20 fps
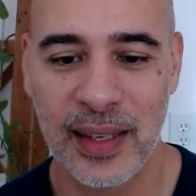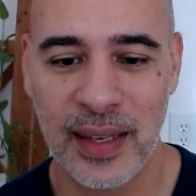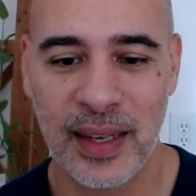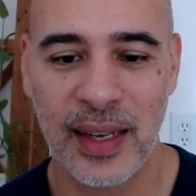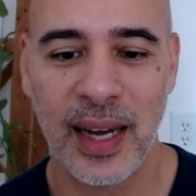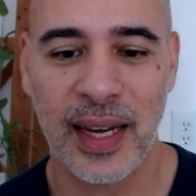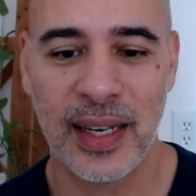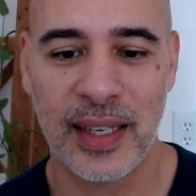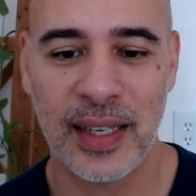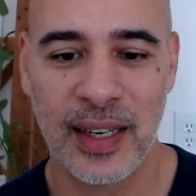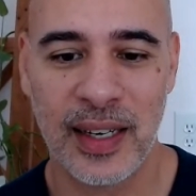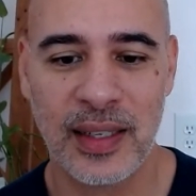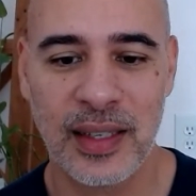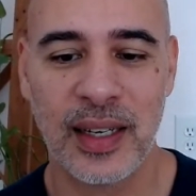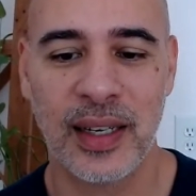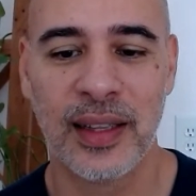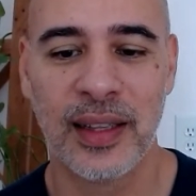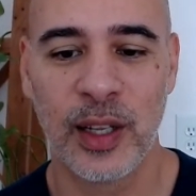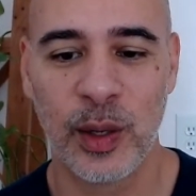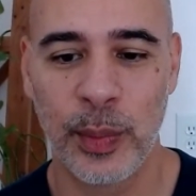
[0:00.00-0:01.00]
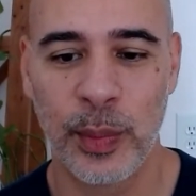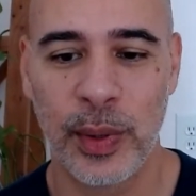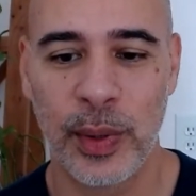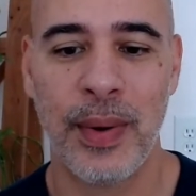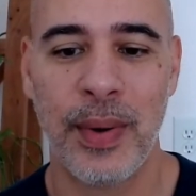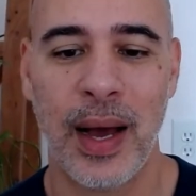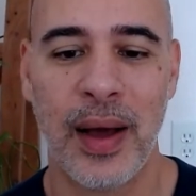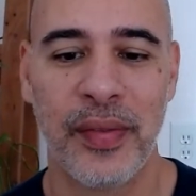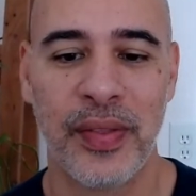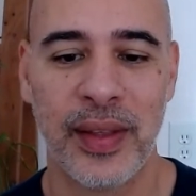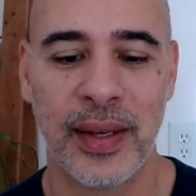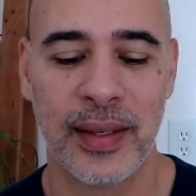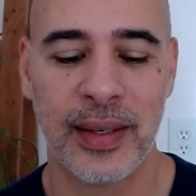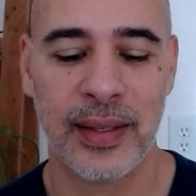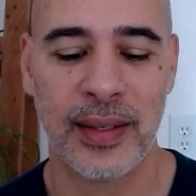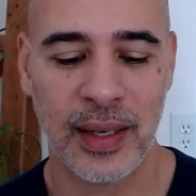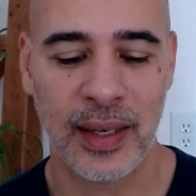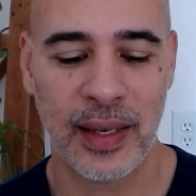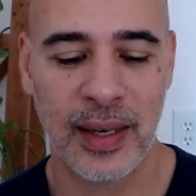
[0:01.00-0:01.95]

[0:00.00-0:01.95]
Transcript: I talked a little bit about this.